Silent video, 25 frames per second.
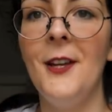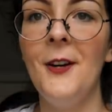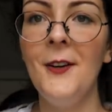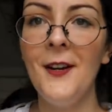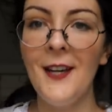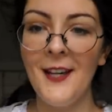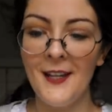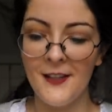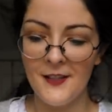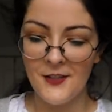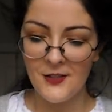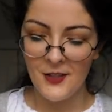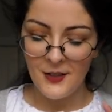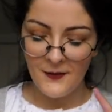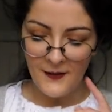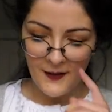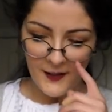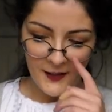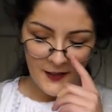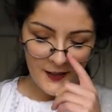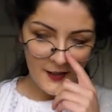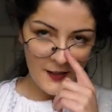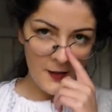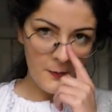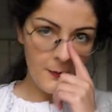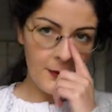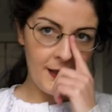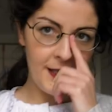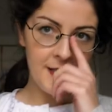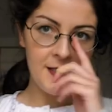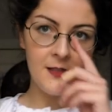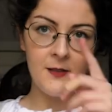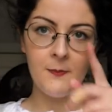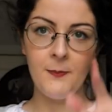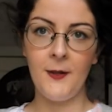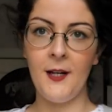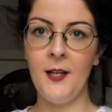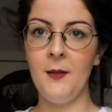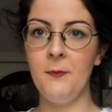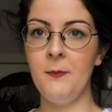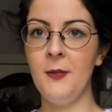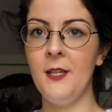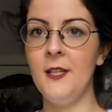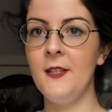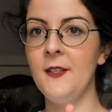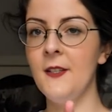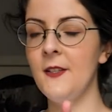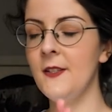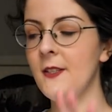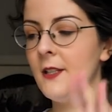Okay, so I've ironed the pattern
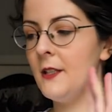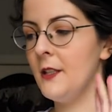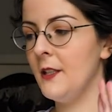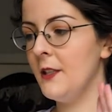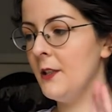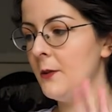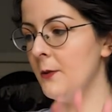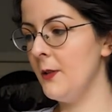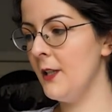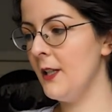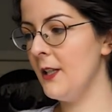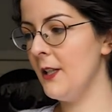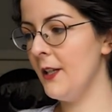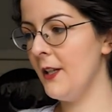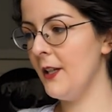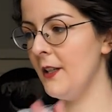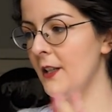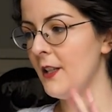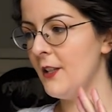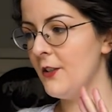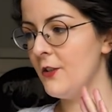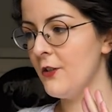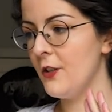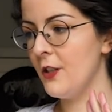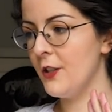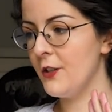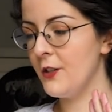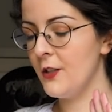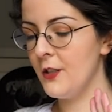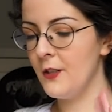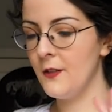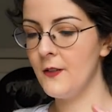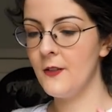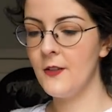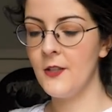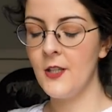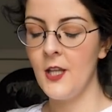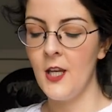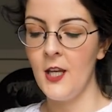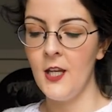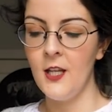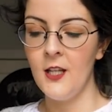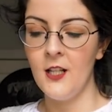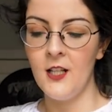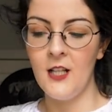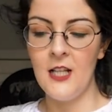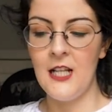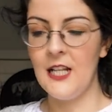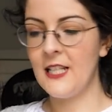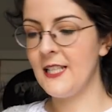pieces. I had a quick look at the instructions.
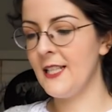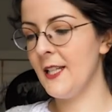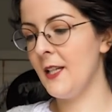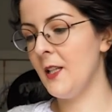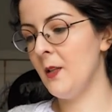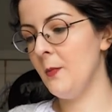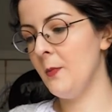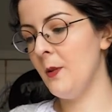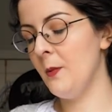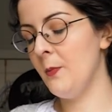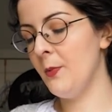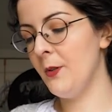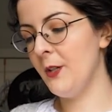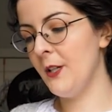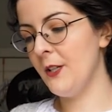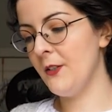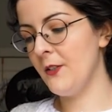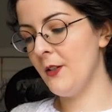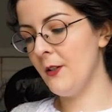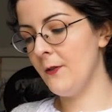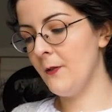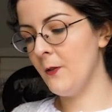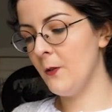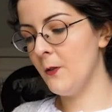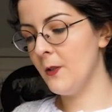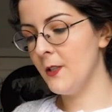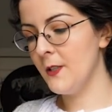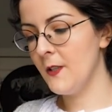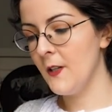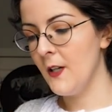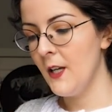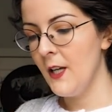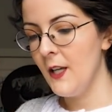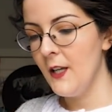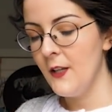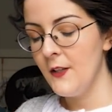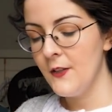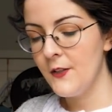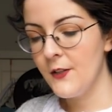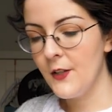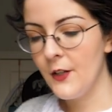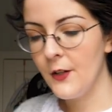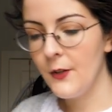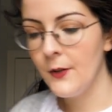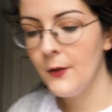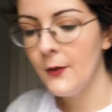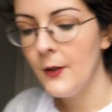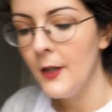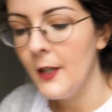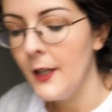Looks like it'll be pretty straightforward.
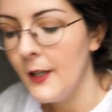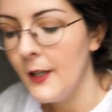So